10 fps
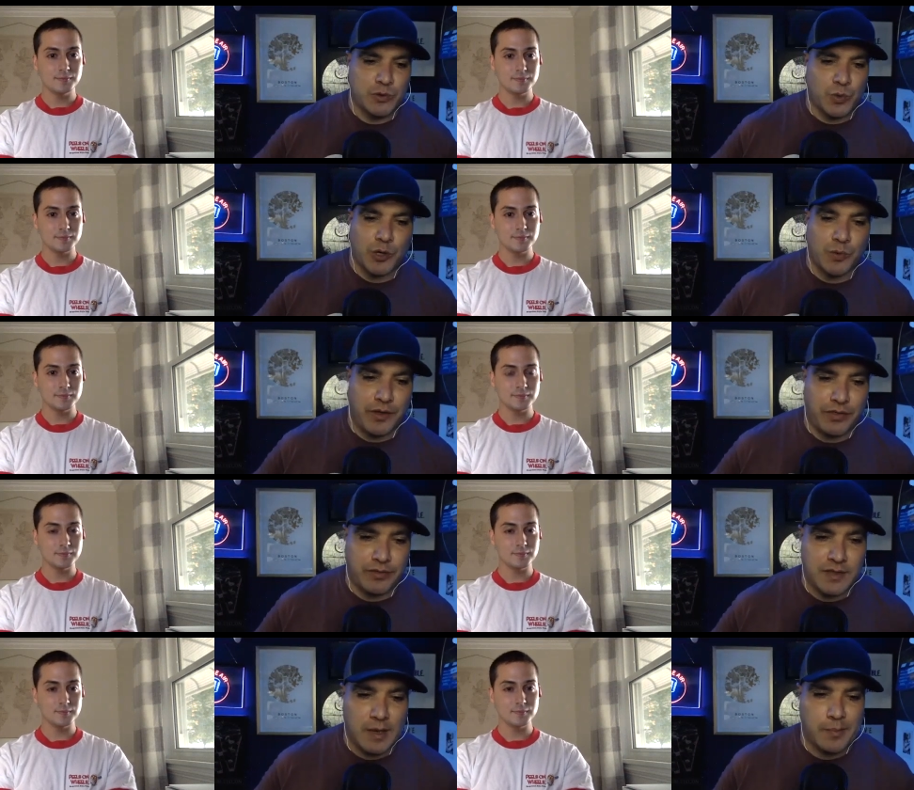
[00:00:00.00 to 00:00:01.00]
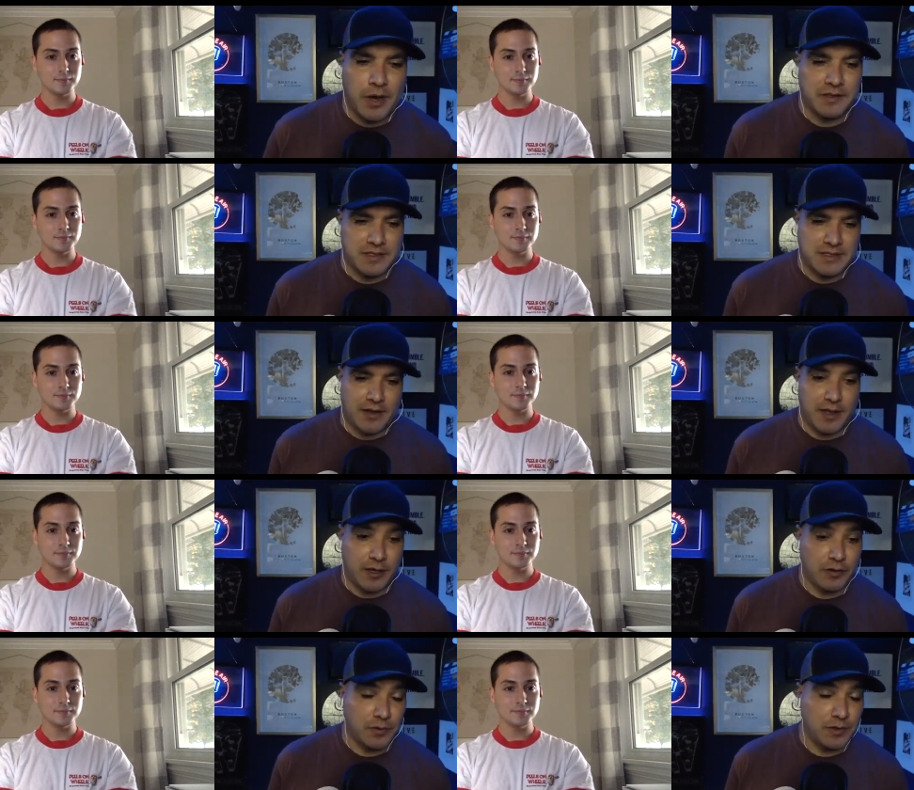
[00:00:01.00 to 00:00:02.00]
Speaker 1: work with Neapolitan style. They
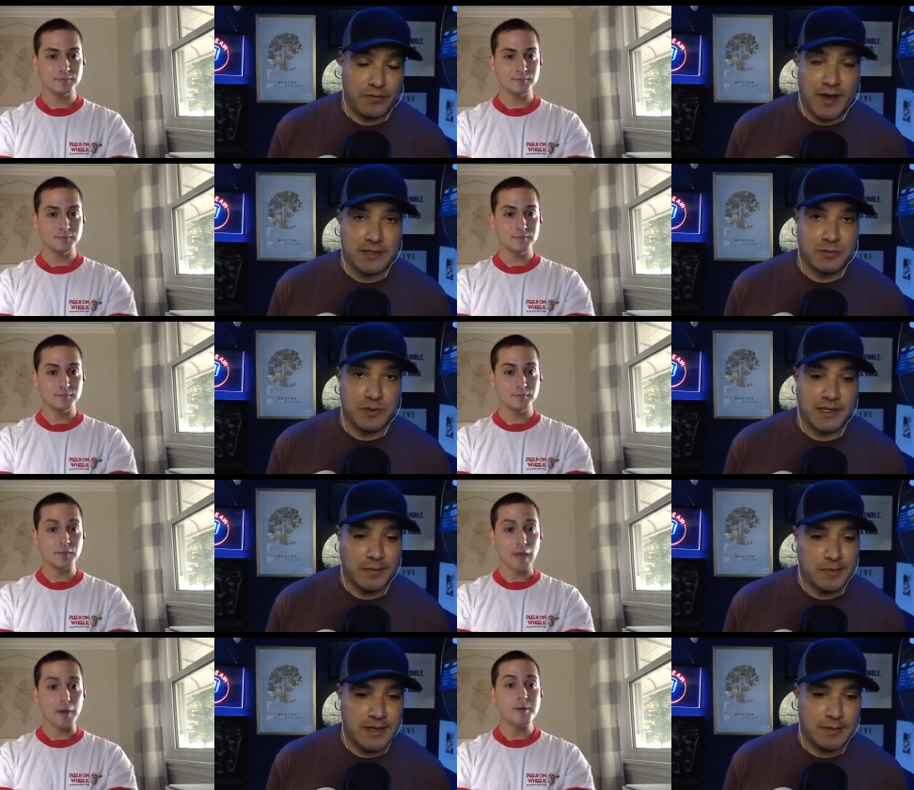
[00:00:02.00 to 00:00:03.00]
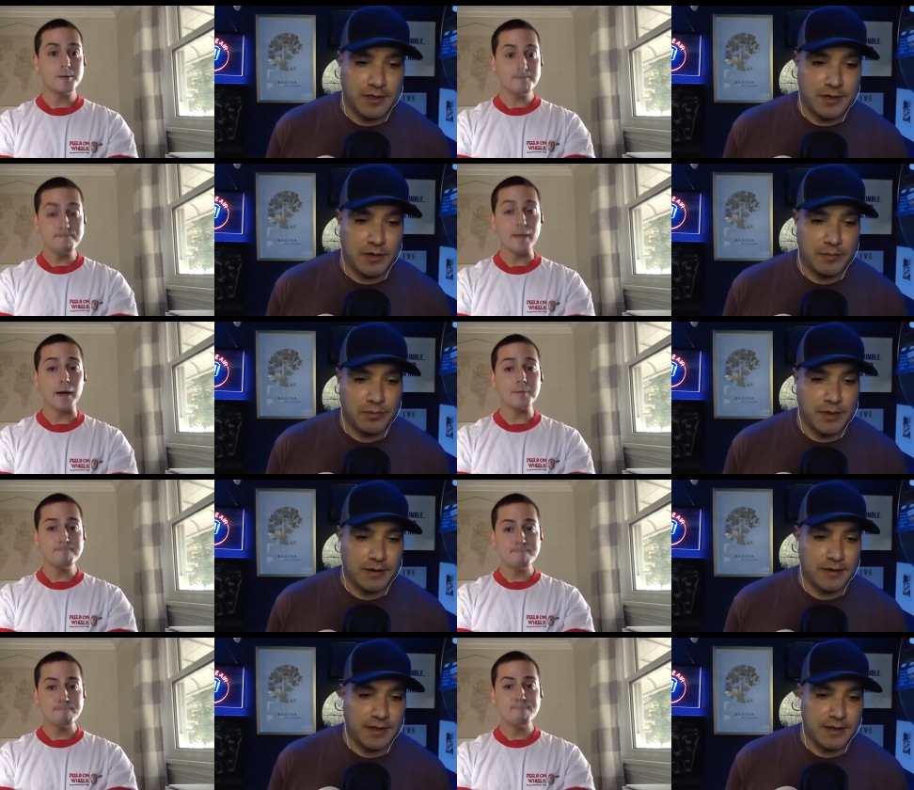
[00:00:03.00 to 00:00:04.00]
cook really fast. Once they get yeah. to temp, they cook them
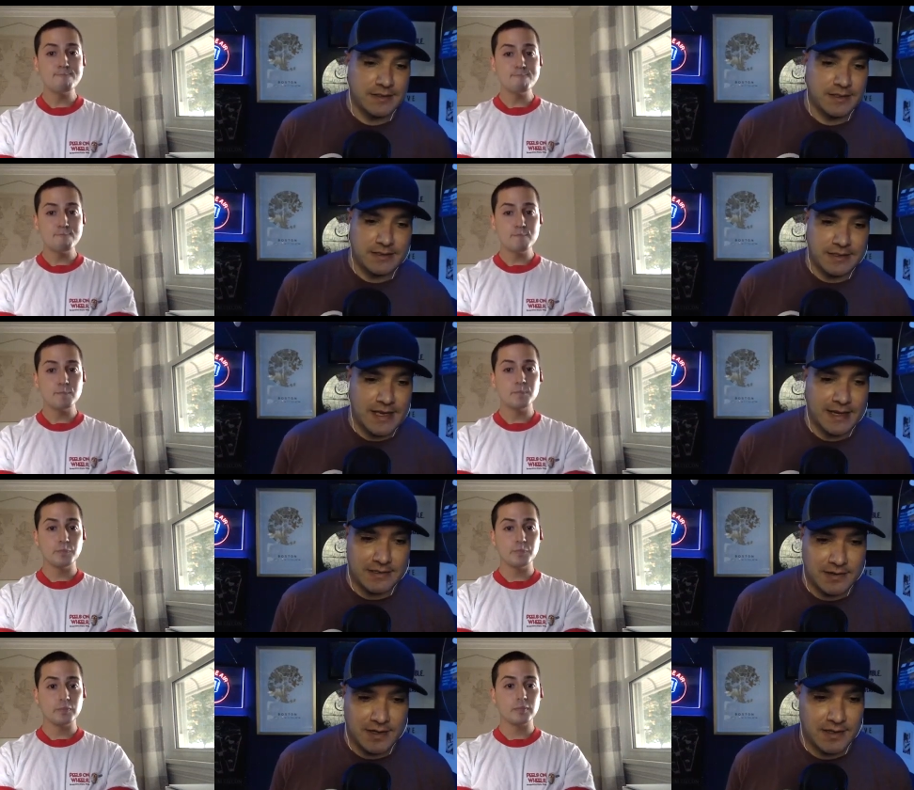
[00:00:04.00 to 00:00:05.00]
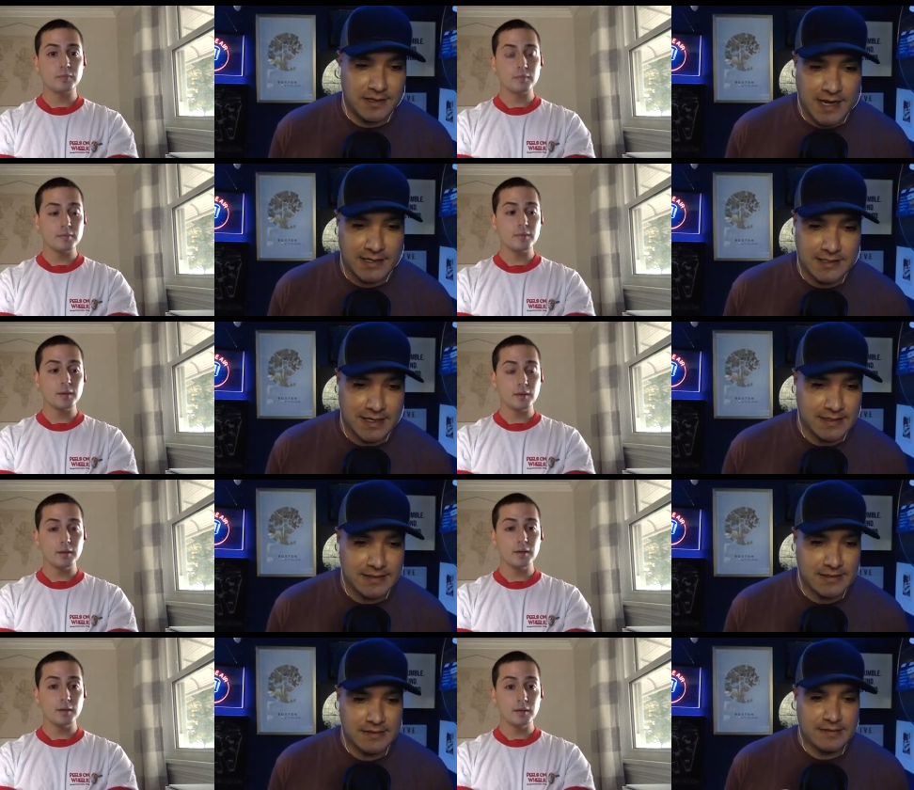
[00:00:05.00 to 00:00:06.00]
like in like sixty seconds, right? Like ninety
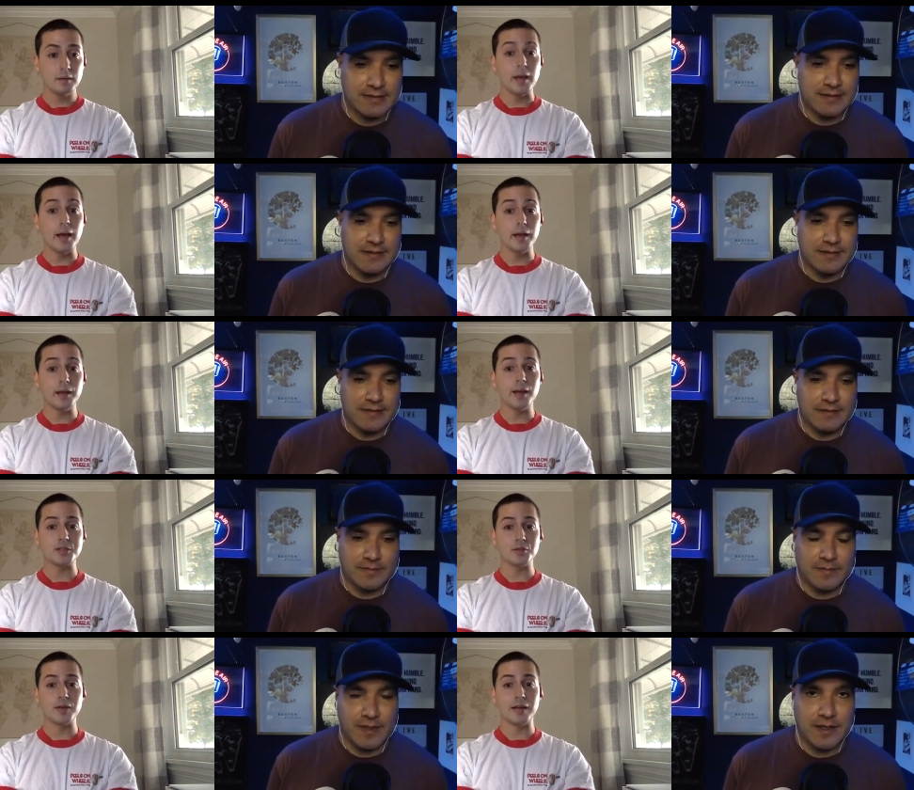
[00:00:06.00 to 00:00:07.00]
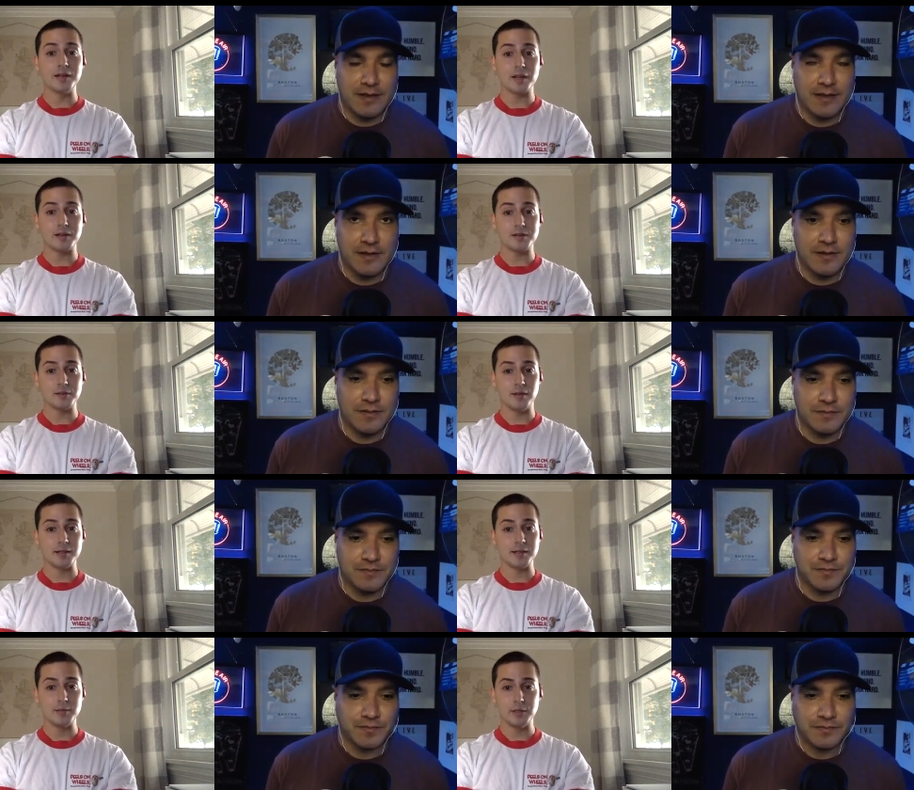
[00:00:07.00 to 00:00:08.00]
seconds.
Speaker 2: Yeah, yeah. So ninety seconds or
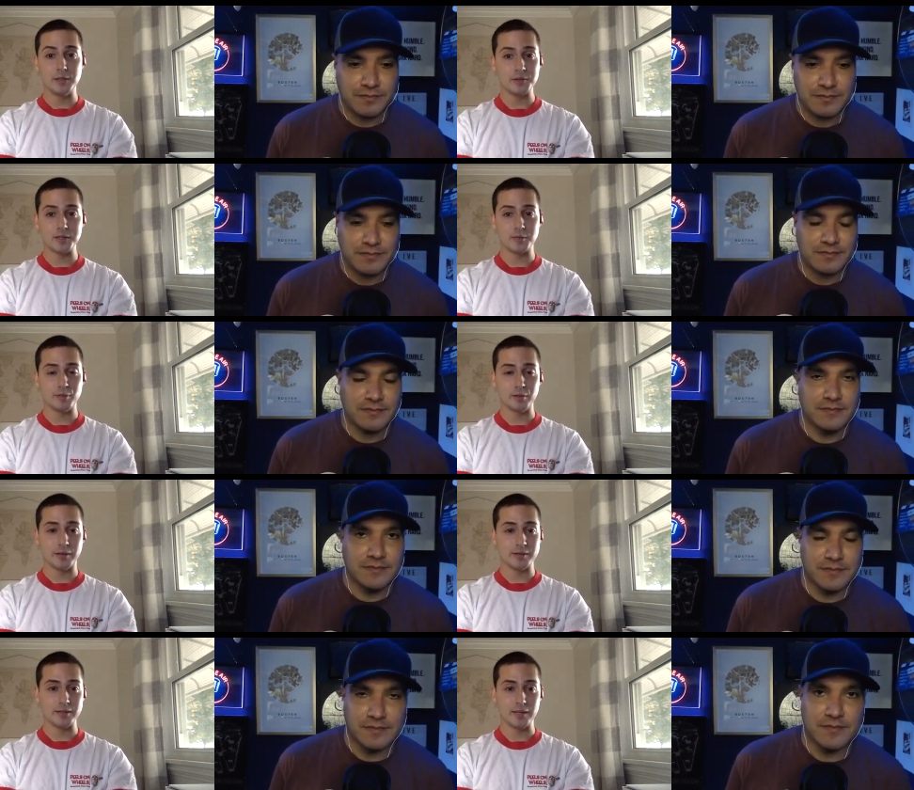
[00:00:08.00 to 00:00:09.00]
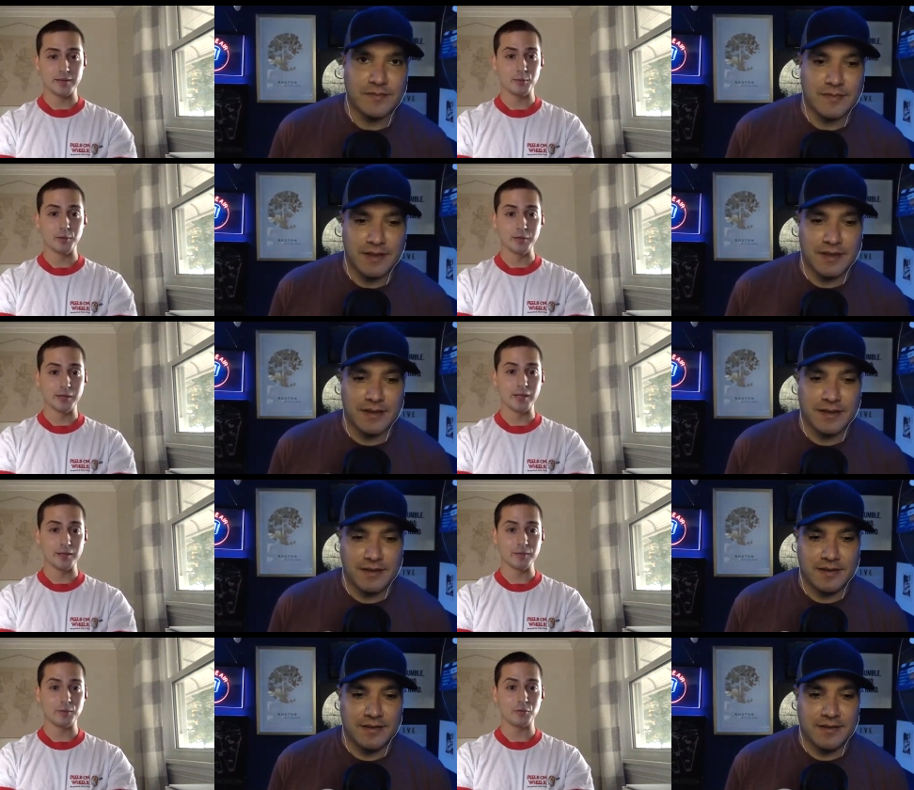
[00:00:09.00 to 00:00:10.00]
less. I mean, those things are built like a tank. They really
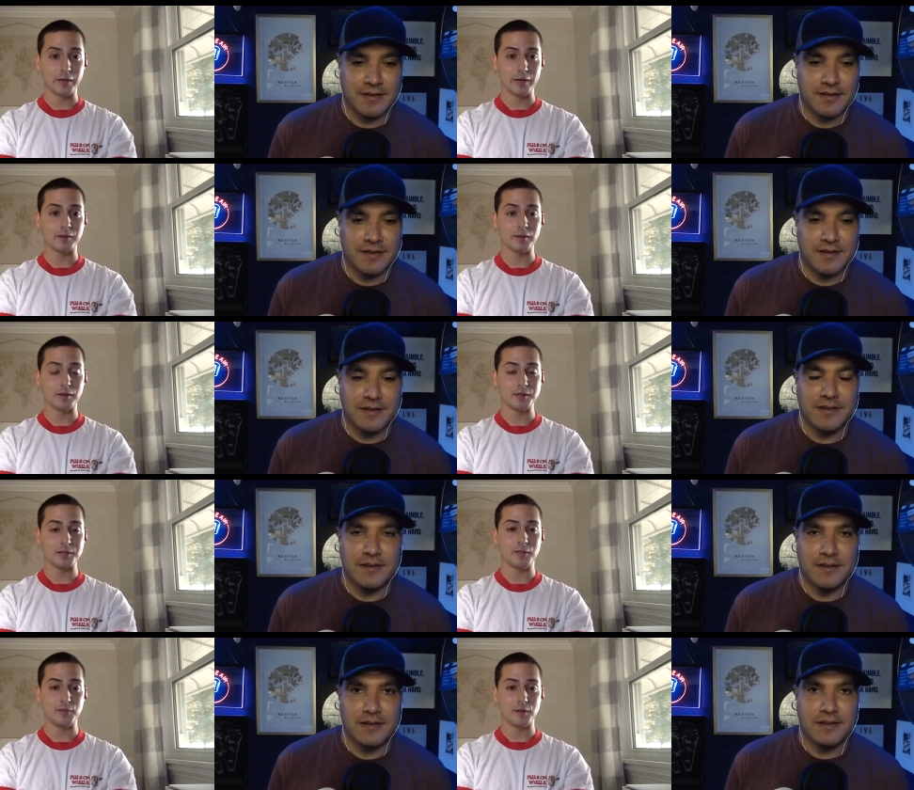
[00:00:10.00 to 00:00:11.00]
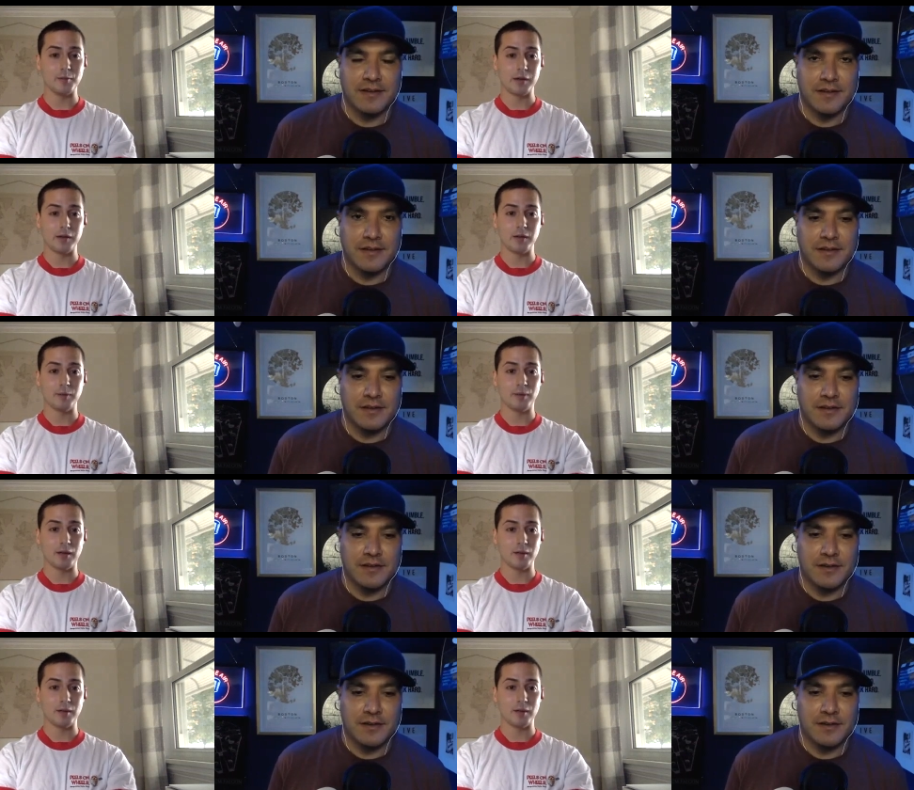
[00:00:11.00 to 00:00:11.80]
can crank a, a significant amount of Neapolitan